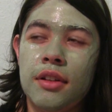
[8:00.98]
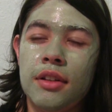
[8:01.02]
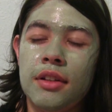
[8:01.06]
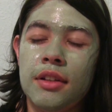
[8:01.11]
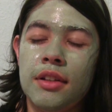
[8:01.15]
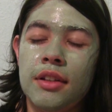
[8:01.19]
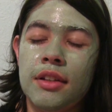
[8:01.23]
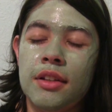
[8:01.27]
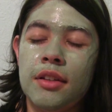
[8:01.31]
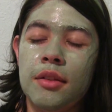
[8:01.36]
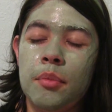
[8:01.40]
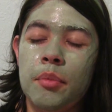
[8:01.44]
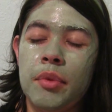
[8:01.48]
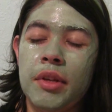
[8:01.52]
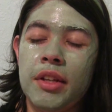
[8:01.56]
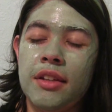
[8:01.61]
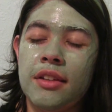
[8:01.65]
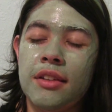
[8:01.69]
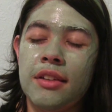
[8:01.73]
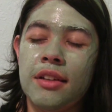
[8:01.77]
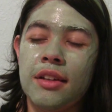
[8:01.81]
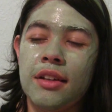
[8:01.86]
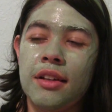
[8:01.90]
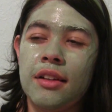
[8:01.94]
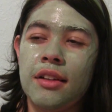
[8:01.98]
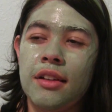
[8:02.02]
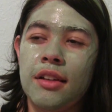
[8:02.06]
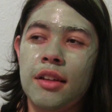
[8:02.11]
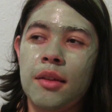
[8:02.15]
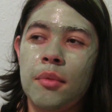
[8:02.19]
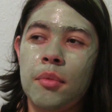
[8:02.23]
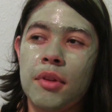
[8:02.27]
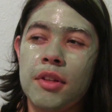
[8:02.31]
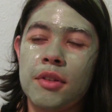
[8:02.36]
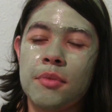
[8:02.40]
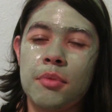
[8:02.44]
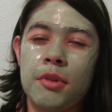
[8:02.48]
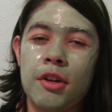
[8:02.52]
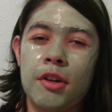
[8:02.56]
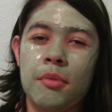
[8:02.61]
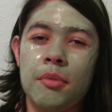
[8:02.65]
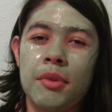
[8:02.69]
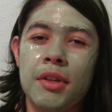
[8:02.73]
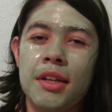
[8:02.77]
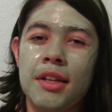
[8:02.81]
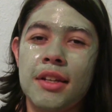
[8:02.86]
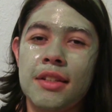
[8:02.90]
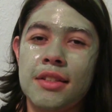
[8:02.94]
a little bit tingly, but
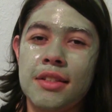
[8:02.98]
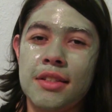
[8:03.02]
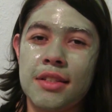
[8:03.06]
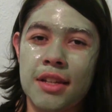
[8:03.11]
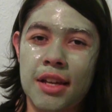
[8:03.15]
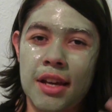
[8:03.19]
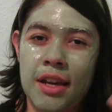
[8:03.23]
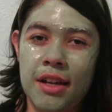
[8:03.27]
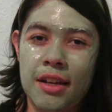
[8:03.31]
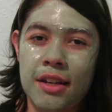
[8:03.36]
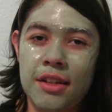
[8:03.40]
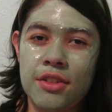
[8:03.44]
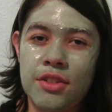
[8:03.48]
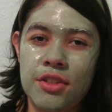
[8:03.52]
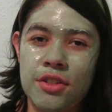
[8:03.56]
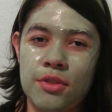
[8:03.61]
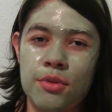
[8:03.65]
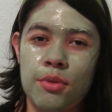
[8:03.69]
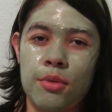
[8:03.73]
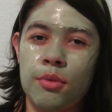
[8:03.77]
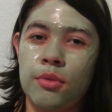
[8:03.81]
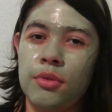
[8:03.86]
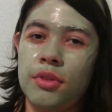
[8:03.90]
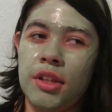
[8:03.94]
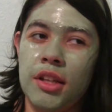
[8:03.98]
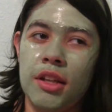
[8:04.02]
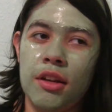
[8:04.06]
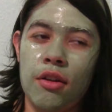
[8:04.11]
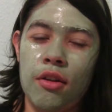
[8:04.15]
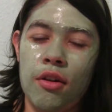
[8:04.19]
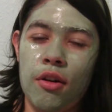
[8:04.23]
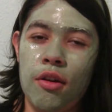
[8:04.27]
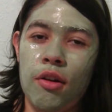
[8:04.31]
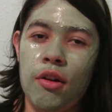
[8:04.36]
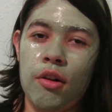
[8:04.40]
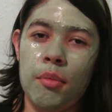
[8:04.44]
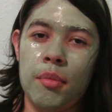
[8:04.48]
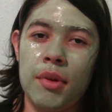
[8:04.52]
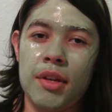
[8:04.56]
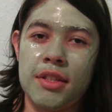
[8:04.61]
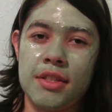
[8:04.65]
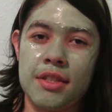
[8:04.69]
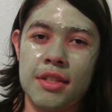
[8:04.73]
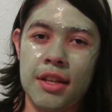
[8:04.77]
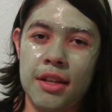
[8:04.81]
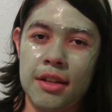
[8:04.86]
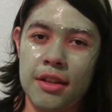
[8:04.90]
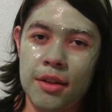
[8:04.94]
probably because it's kind of just holding all my
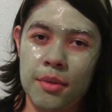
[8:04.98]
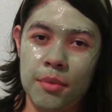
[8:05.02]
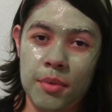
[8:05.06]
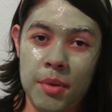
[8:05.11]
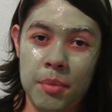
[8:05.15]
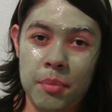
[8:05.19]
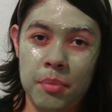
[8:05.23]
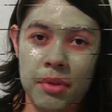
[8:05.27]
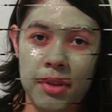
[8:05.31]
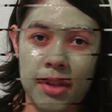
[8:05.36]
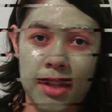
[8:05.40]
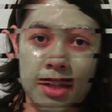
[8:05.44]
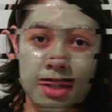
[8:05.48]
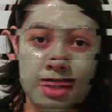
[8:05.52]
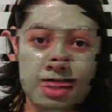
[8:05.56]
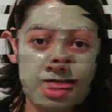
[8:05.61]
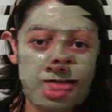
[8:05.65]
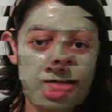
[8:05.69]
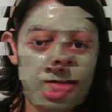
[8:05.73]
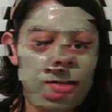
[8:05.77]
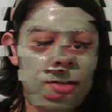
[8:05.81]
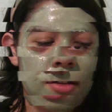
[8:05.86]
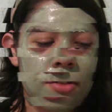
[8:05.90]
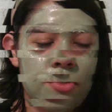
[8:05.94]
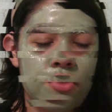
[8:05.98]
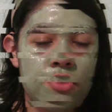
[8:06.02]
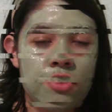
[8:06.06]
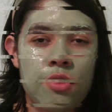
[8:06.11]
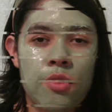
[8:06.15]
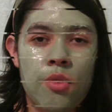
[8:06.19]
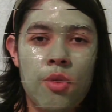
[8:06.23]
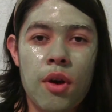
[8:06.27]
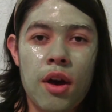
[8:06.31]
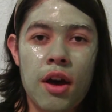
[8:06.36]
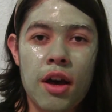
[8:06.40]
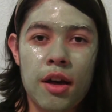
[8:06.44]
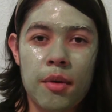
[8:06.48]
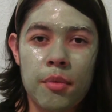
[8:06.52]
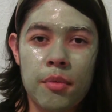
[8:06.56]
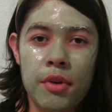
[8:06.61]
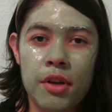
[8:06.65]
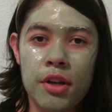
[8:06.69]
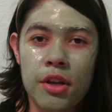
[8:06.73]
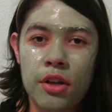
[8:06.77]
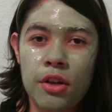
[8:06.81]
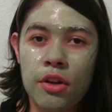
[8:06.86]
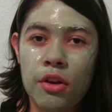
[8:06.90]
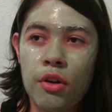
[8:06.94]
skin in one place. So I'm
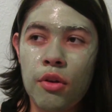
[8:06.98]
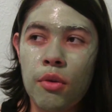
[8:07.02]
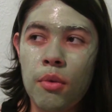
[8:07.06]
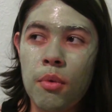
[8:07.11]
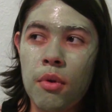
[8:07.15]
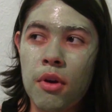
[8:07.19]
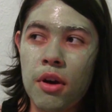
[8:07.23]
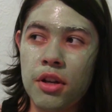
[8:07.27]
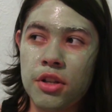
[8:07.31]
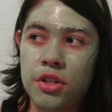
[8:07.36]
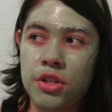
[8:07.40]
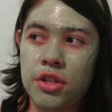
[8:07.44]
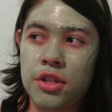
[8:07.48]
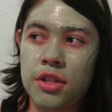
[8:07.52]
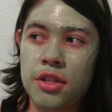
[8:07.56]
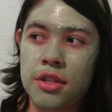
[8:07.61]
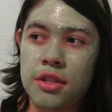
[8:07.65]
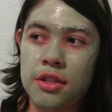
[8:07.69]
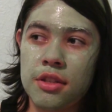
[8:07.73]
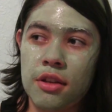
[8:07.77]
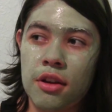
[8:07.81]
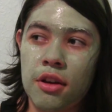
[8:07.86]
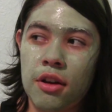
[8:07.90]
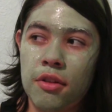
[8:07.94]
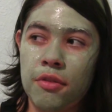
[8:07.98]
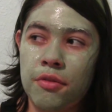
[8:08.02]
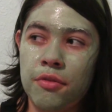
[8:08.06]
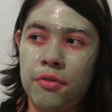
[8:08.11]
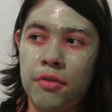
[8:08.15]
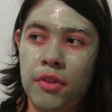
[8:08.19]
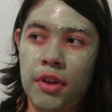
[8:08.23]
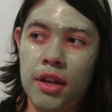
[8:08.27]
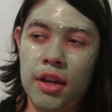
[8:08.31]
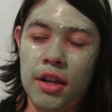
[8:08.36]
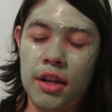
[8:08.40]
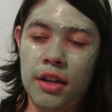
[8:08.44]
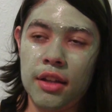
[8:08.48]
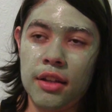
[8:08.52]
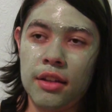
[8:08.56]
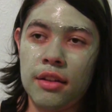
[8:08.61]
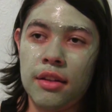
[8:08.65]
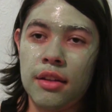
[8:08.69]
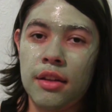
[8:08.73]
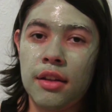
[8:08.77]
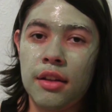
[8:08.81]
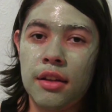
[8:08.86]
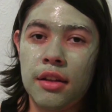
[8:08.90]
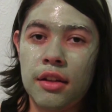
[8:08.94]
gonna go wash this off
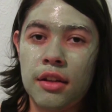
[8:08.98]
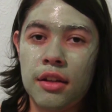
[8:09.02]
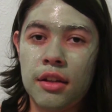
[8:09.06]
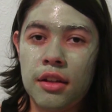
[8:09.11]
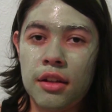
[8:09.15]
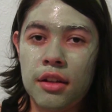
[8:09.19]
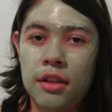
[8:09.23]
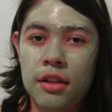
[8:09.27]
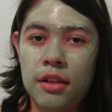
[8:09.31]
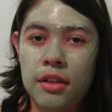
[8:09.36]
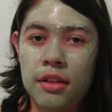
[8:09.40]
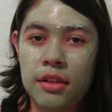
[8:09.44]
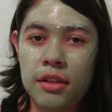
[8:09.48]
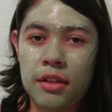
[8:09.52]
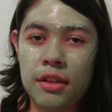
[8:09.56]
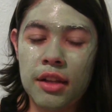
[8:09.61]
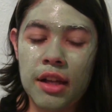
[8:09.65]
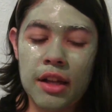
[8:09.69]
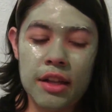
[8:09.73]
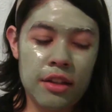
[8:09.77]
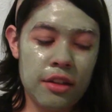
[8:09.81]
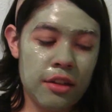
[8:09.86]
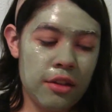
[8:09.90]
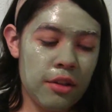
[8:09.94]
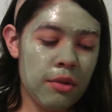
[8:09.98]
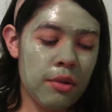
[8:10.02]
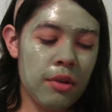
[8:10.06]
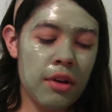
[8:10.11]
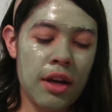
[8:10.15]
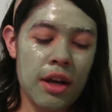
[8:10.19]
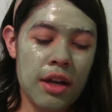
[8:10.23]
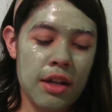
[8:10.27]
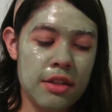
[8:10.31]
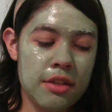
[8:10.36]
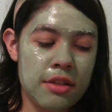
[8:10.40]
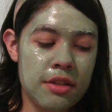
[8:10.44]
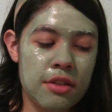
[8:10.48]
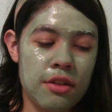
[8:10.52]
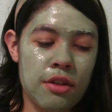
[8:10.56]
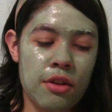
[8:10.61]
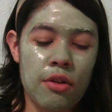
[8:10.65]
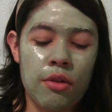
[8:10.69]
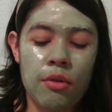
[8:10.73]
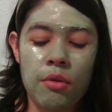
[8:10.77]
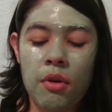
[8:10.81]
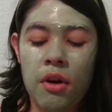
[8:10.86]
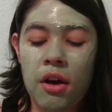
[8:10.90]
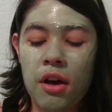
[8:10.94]
and let you guys
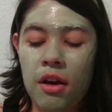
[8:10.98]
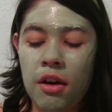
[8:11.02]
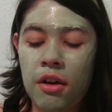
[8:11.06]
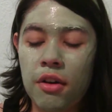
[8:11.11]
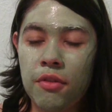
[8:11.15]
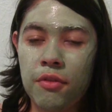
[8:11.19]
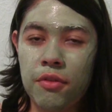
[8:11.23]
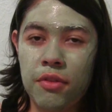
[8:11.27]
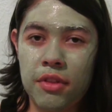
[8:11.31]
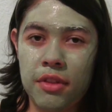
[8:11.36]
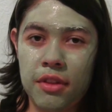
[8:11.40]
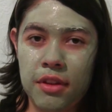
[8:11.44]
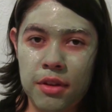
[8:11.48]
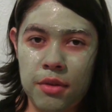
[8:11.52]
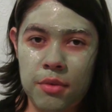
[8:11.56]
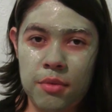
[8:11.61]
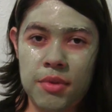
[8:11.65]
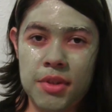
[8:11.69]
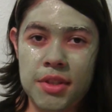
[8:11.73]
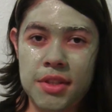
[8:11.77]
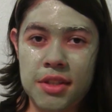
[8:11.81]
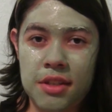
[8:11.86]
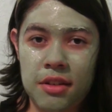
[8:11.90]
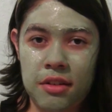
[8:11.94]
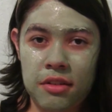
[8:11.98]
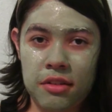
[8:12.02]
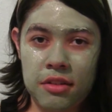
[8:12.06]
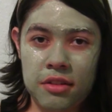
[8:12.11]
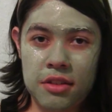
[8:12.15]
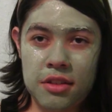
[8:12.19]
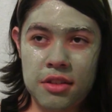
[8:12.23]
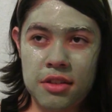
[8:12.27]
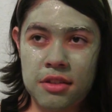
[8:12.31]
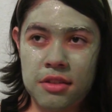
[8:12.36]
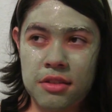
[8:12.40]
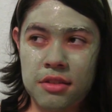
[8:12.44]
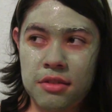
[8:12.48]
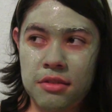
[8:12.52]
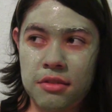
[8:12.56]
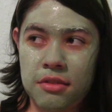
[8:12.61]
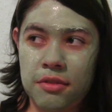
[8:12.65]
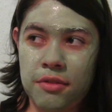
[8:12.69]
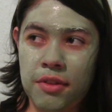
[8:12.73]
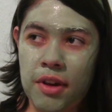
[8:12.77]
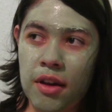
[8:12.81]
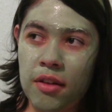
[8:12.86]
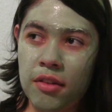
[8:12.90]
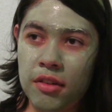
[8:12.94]
know of the results
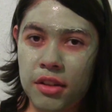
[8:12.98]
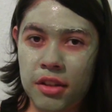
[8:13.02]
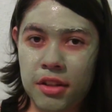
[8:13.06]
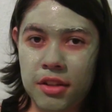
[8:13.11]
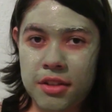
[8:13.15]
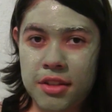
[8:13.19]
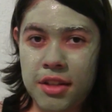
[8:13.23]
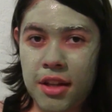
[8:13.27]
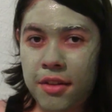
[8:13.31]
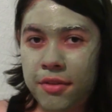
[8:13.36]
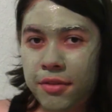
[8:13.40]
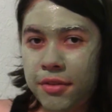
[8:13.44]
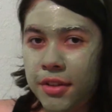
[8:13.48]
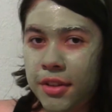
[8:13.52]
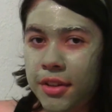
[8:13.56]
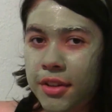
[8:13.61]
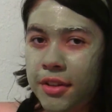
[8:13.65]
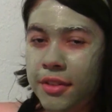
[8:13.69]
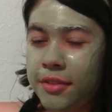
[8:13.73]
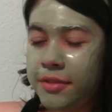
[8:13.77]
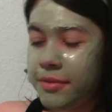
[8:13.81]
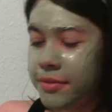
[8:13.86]
of how it looks after.